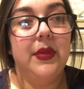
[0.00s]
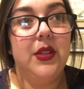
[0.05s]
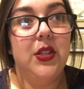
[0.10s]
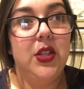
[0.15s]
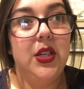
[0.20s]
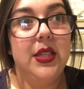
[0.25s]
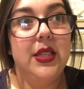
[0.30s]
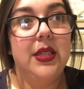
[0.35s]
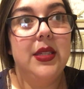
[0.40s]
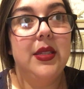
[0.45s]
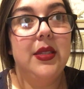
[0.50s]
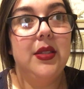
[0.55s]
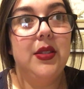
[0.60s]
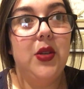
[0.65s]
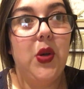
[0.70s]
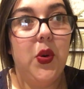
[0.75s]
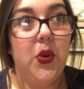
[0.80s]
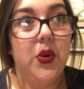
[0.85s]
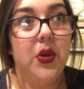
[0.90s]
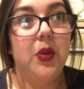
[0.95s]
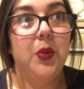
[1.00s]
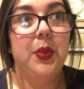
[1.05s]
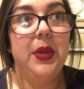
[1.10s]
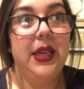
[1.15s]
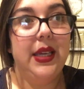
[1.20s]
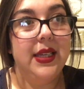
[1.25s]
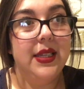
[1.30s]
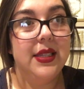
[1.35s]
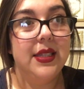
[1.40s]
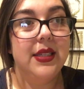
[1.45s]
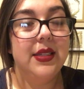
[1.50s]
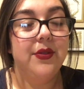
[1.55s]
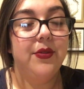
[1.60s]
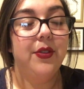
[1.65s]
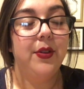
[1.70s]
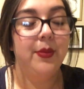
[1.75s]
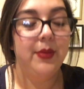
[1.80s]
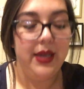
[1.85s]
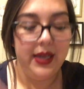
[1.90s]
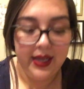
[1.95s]
just total peace
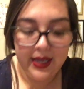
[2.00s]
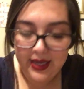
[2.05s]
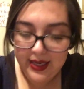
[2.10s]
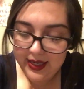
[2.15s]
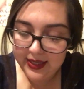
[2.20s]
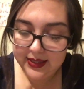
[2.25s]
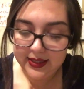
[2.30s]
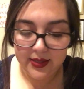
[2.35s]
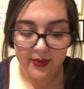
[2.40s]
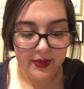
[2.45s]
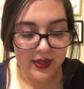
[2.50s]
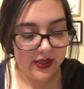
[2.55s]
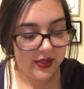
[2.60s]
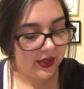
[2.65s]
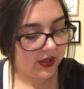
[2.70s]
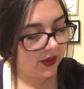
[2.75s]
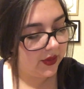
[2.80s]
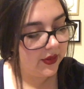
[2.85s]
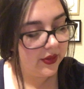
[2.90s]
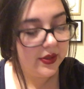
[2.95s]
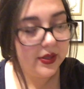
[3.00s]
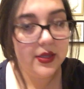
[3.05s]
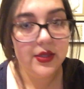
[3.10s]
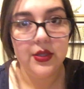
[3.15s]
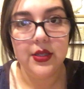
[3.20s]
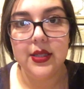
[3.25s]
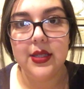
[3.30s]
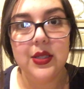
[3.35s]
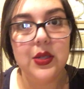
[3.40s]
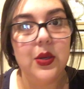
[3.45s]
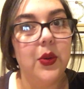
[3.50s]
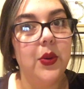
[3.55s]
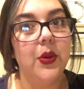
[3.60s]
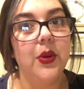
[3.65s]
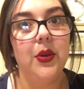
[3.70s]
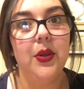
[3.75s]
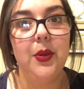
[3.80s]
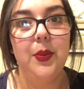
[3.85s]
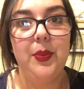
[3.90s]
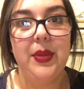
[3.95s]
from my head to my toes, just
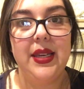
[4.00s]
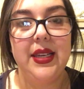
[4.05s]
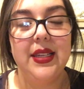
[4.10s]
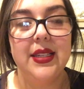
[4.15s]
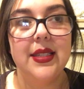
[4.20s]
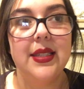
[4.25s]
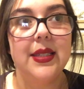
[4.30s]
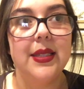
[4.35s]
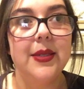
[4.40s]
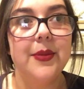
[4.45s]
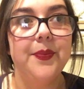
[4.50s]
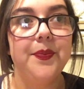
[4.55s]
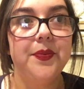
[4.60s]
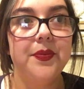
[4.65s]
total peace.